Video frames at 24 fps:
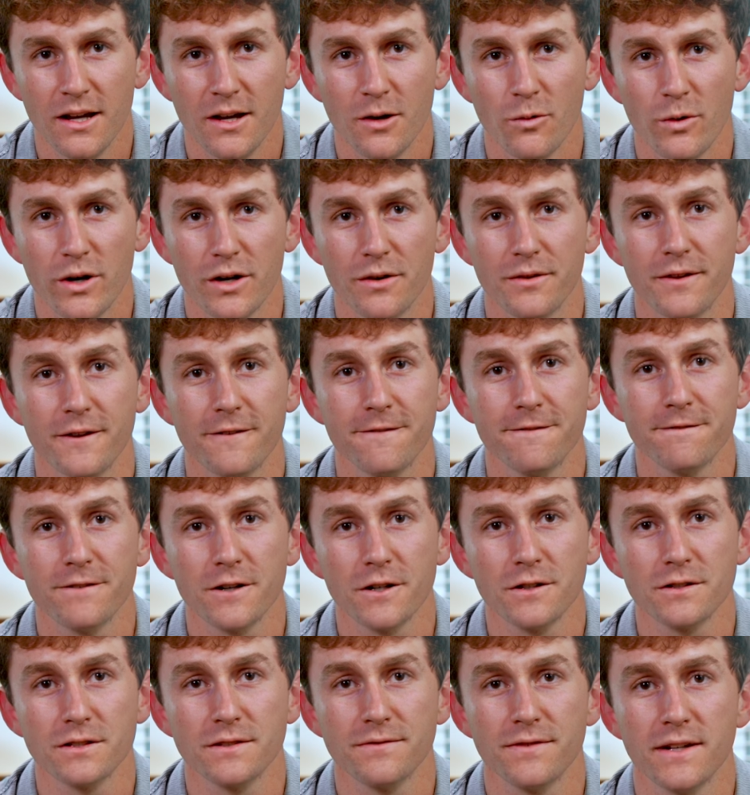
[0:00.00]
Well, the
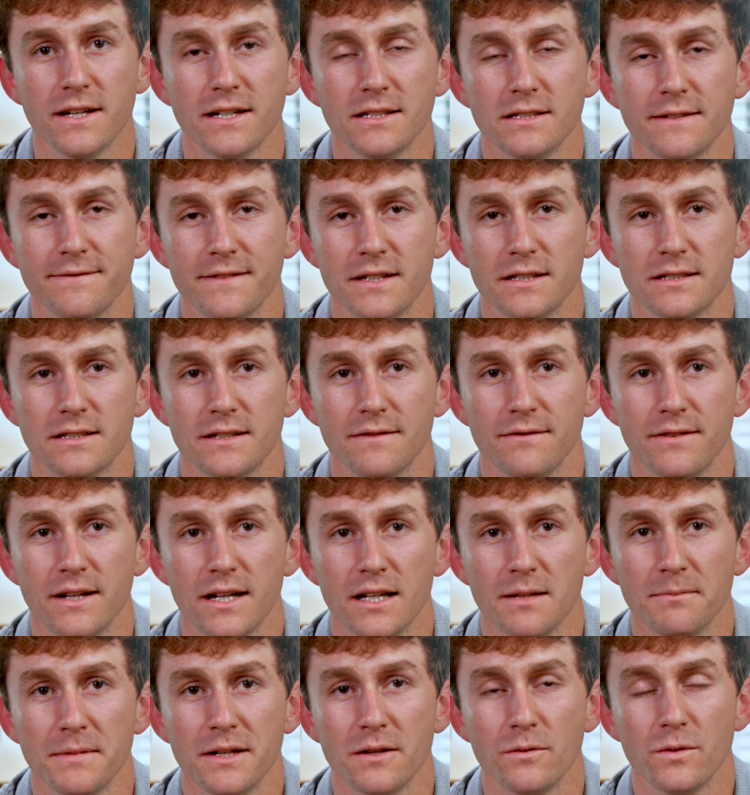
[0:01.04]
first phase of this
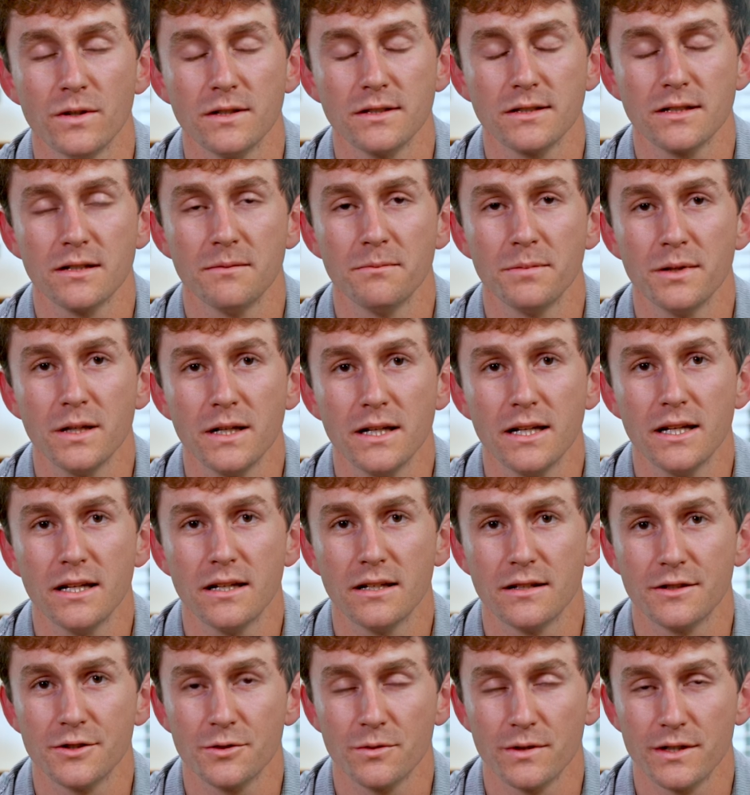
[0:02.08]
development was completed
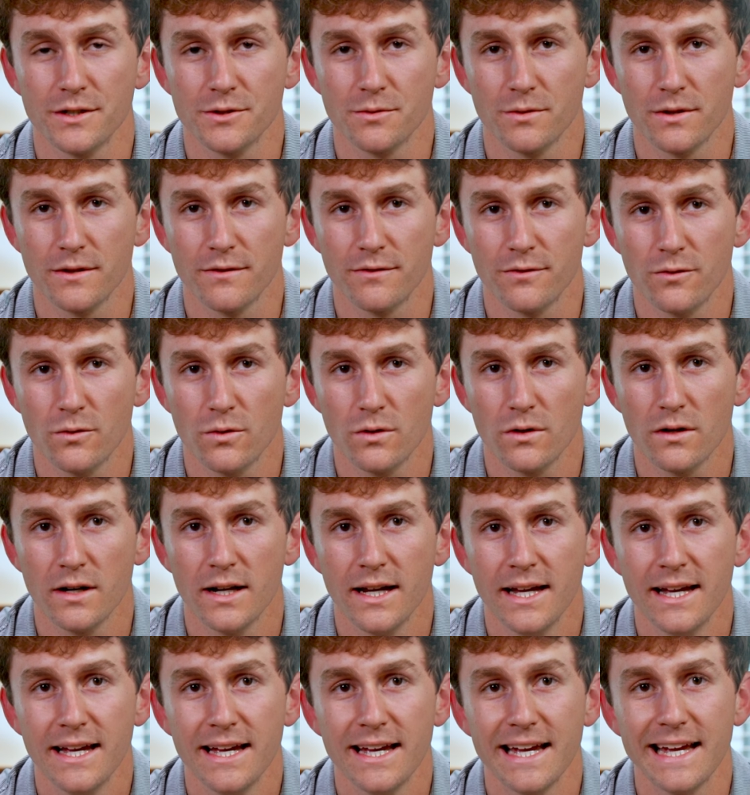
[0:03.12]
in 2024,
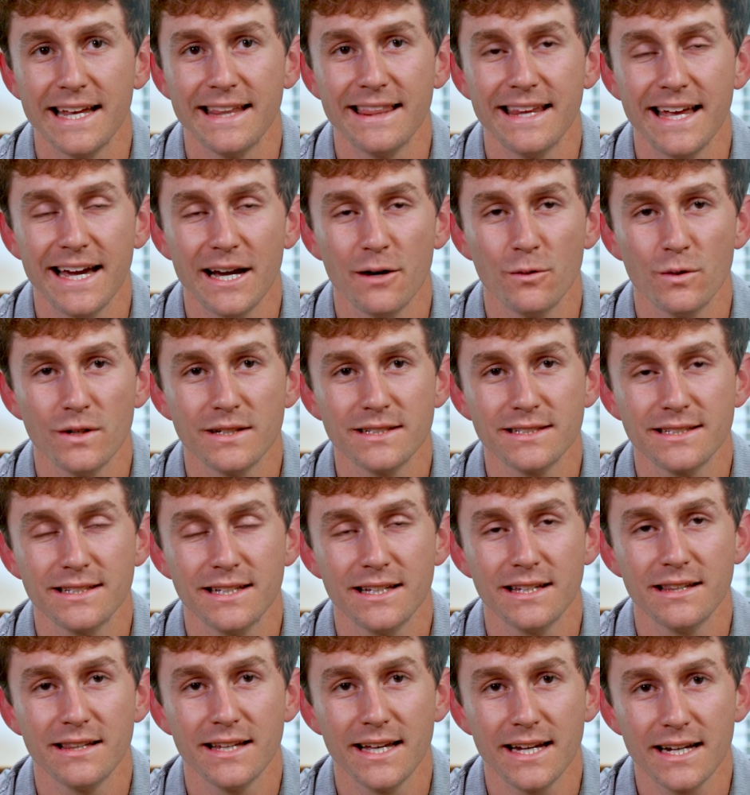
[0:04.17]
and that was
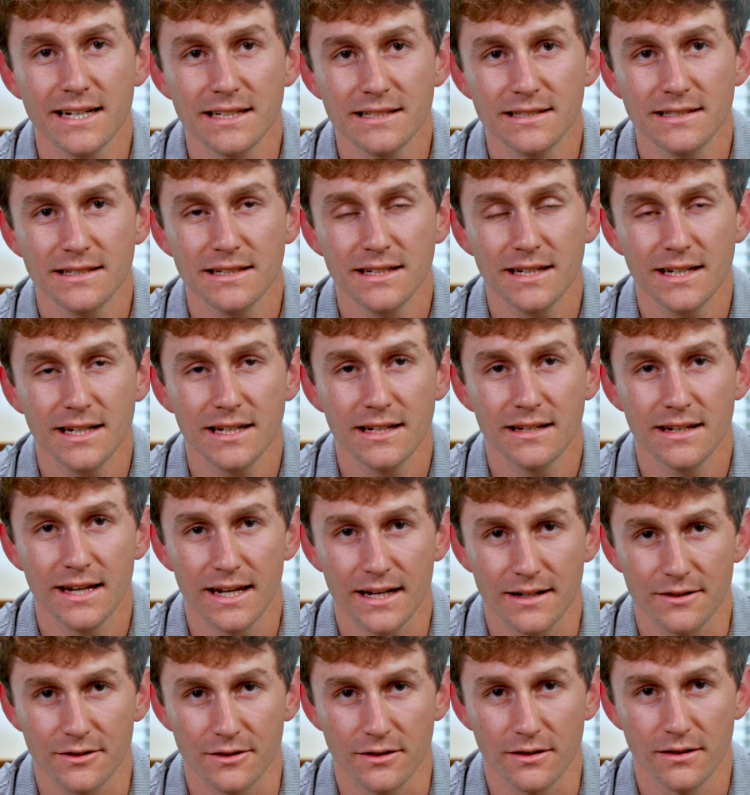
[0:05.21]
the Legacy
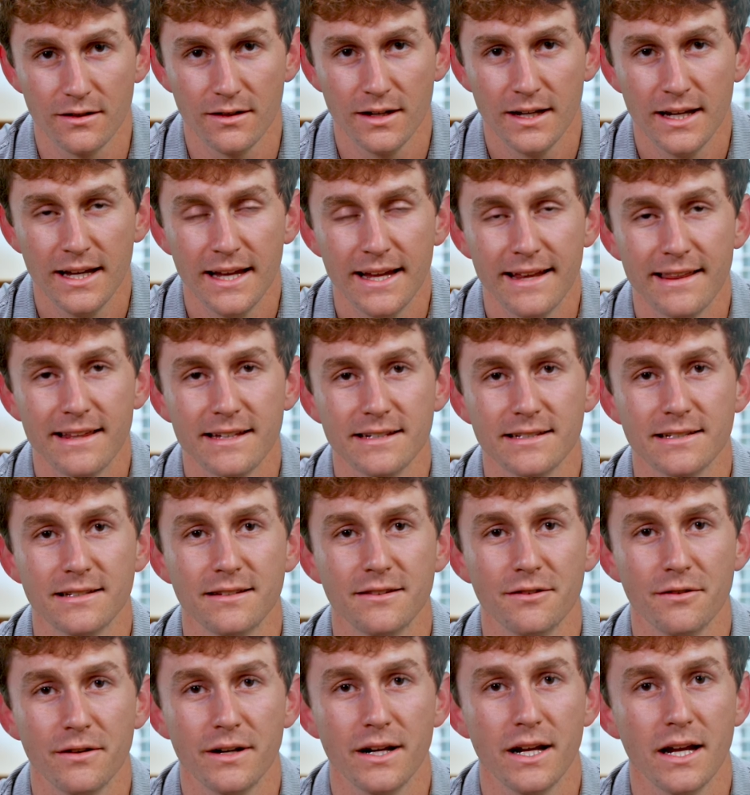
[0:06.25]
Connector This
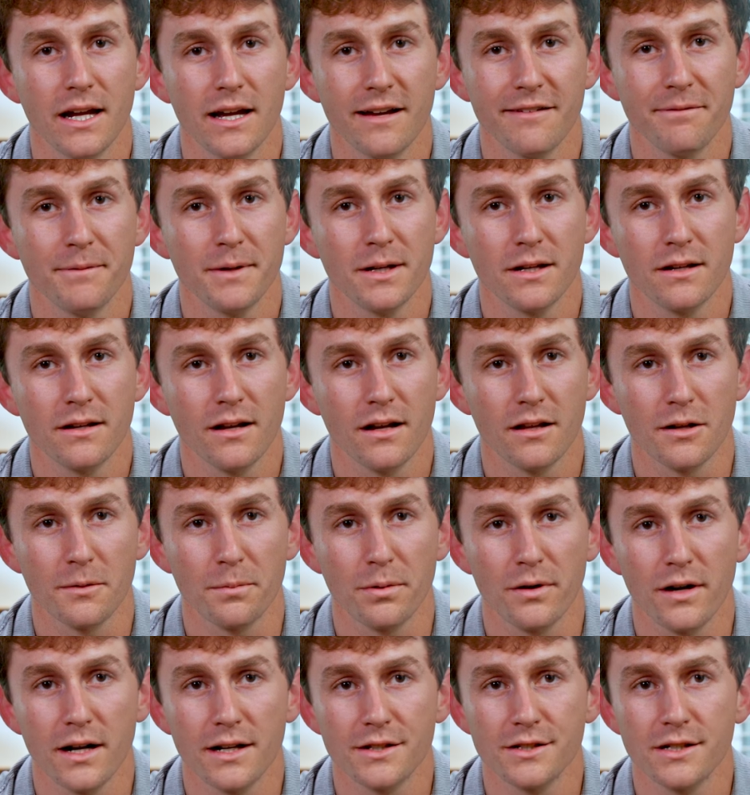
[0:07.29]
$3.5 million
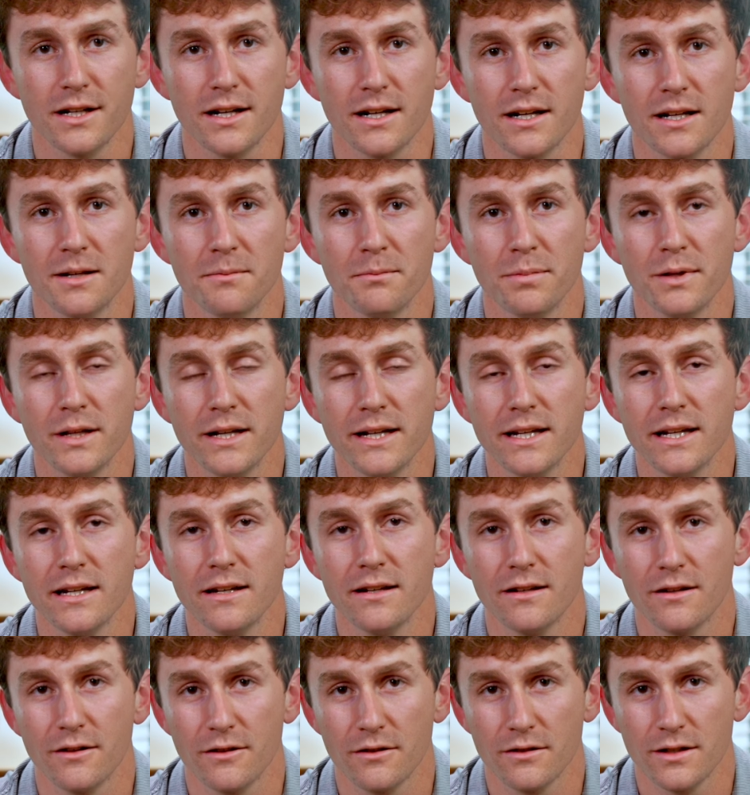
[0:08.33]
project, completed
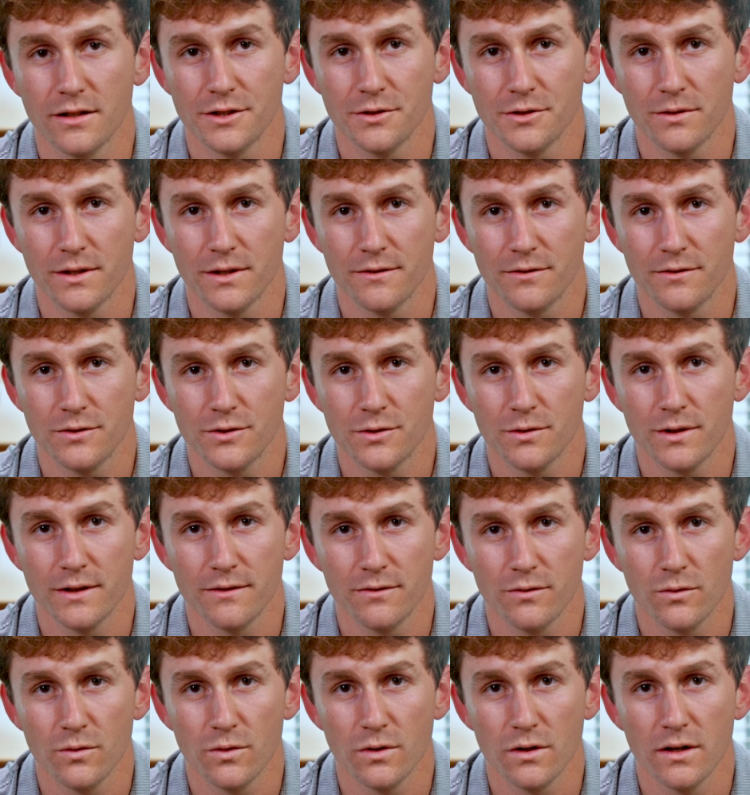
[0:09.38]
in early
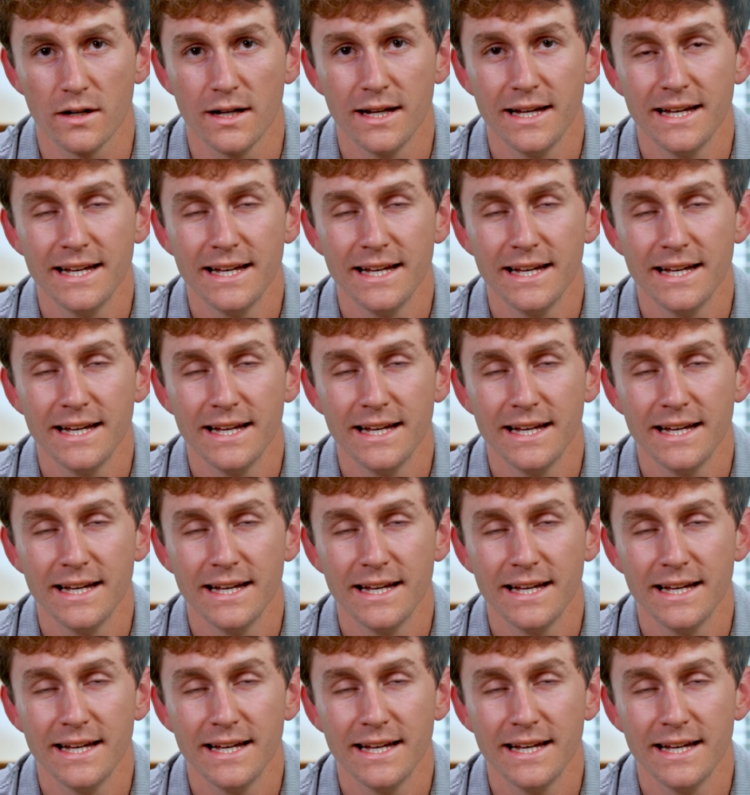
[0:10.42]
2024,